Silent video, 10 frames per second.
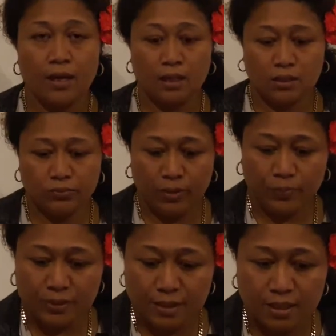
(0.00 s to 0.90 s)
it
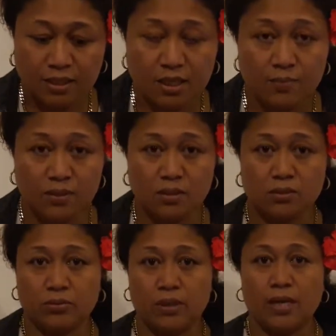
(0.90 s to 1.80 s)
represents
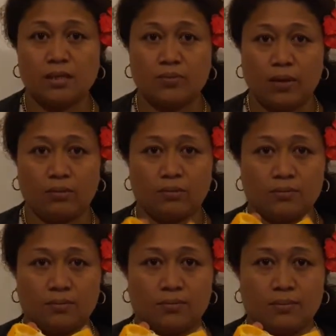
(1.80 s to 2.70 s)
symmetry as well.
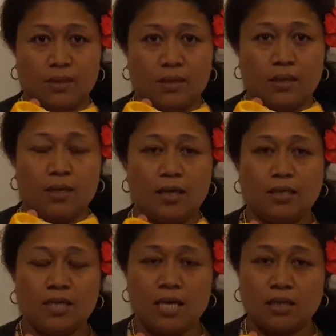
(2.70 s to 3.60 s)

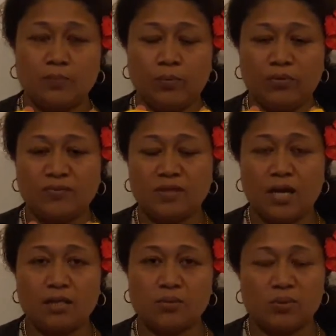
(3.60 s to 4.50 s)
It has both
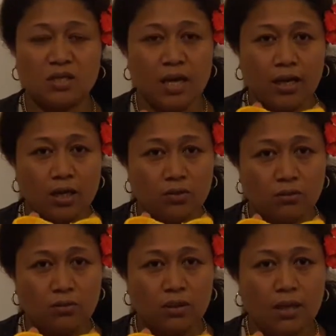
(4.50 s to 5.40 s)
sides which are
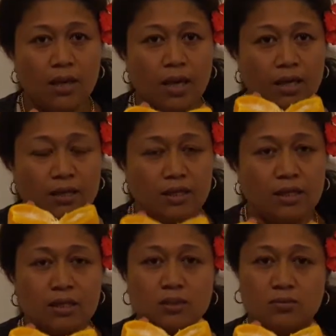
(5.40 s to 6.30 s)
equal, and
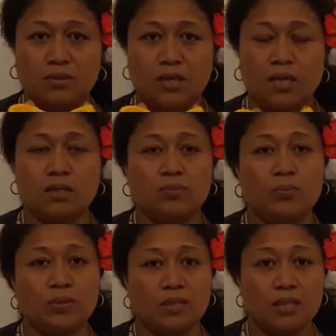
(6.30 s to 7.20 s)
these two sides
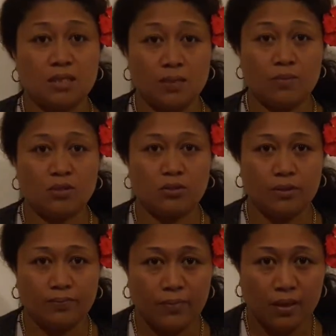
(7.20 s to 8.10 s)
represent symmetry.